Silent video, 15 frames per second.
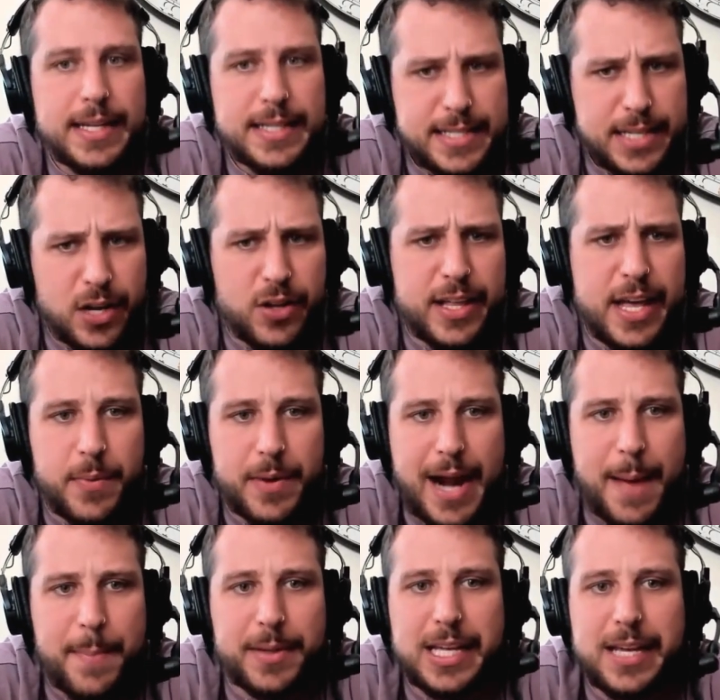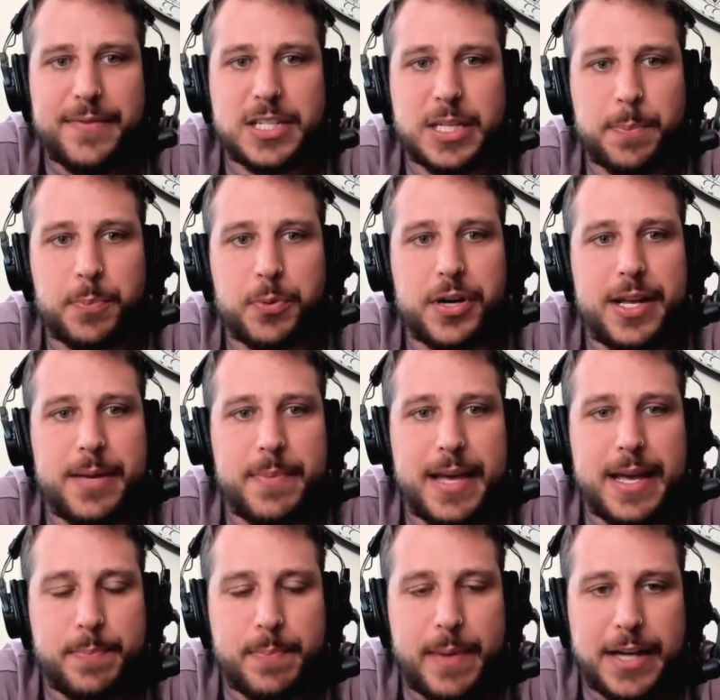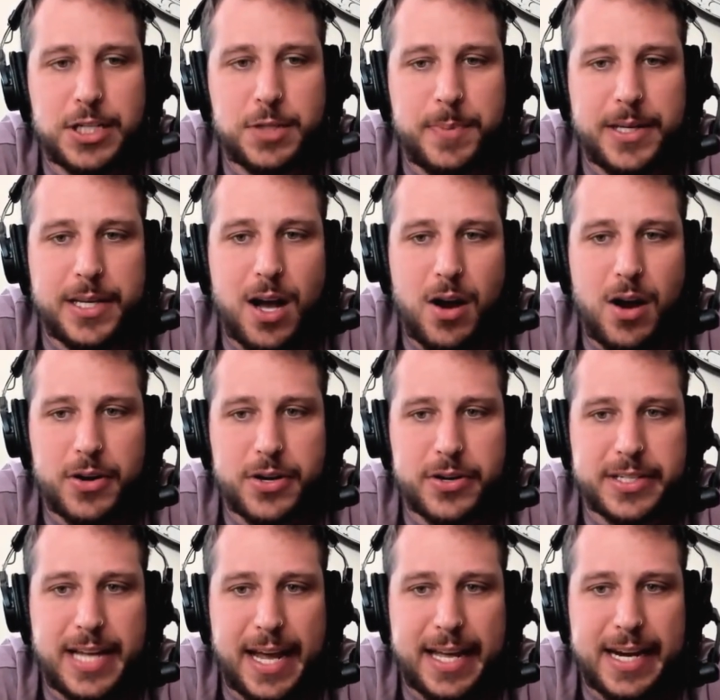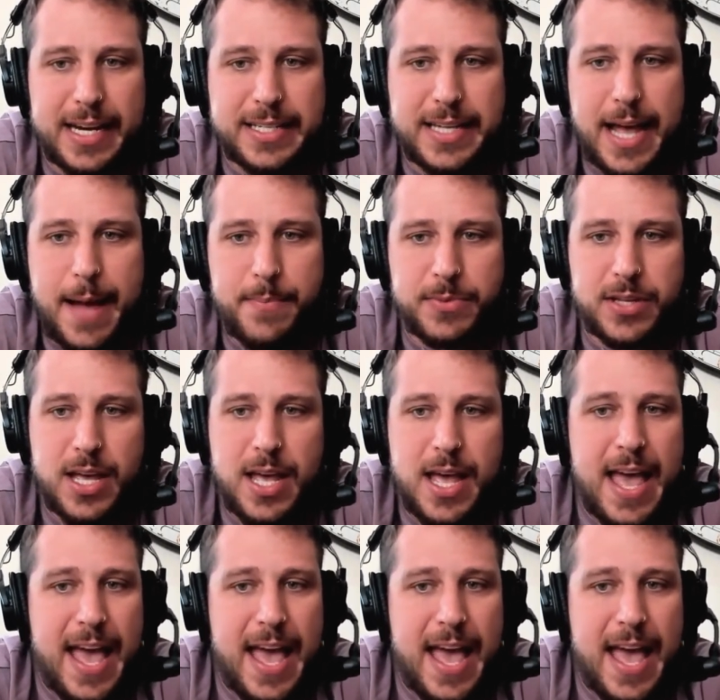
Still hit what I believe is a pretty big bench PR in her second attempt.